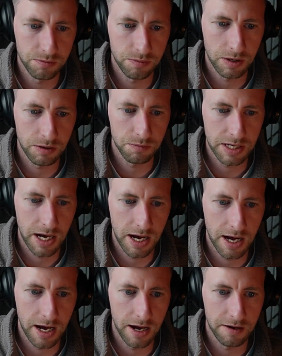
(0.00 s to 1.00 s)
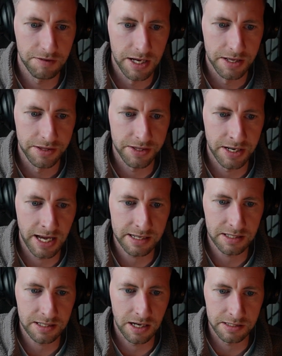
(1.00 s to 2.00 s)
where we have the next
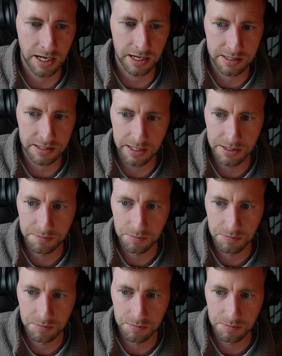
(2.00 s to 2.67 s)
contact date.